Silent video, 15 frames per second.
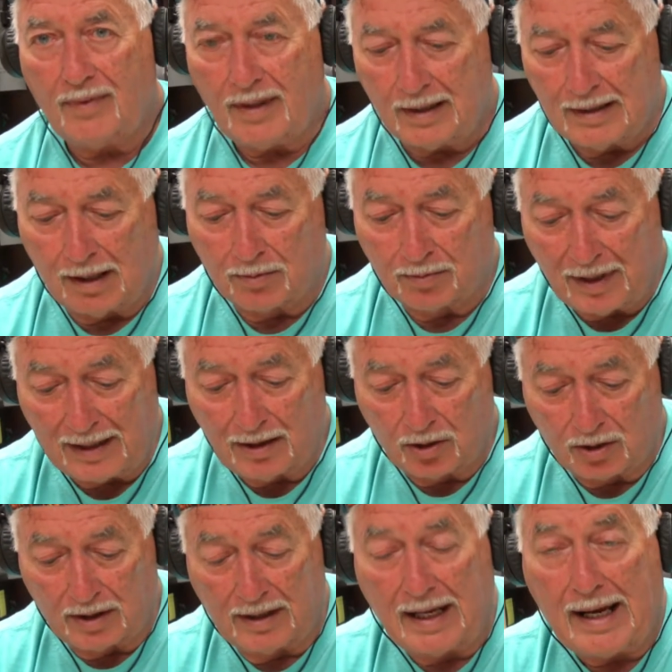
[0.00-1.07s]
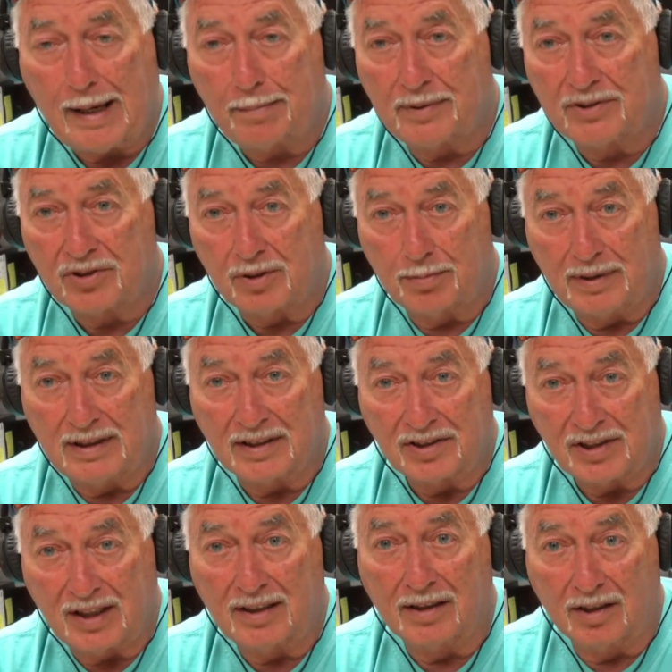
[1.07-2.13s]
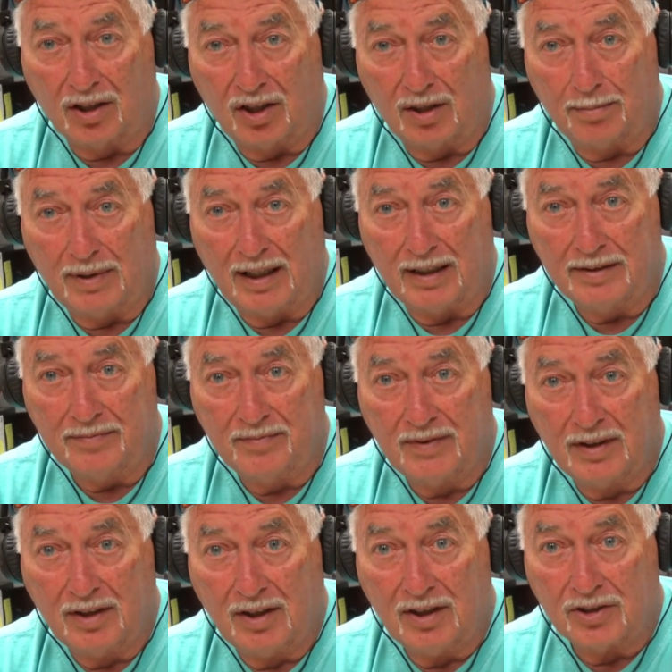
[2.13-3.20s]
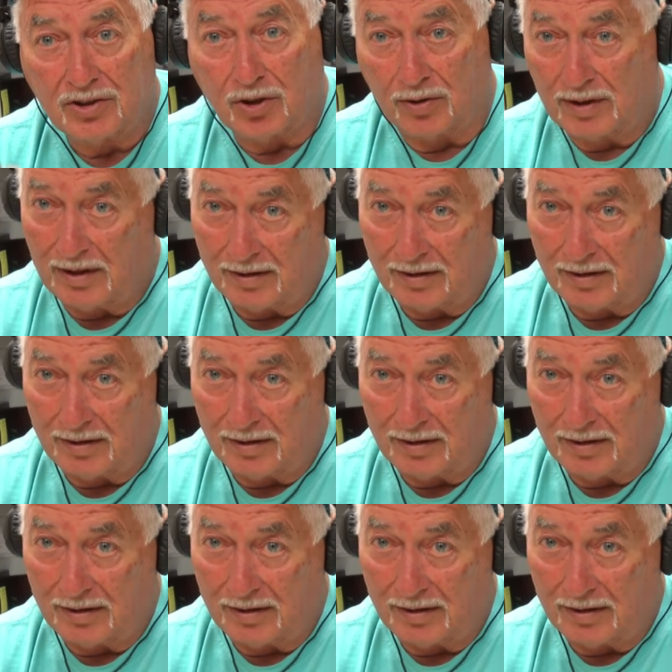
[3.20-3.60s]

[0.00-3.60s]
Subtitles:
now Raylord happens to be a son-in-law of mine, so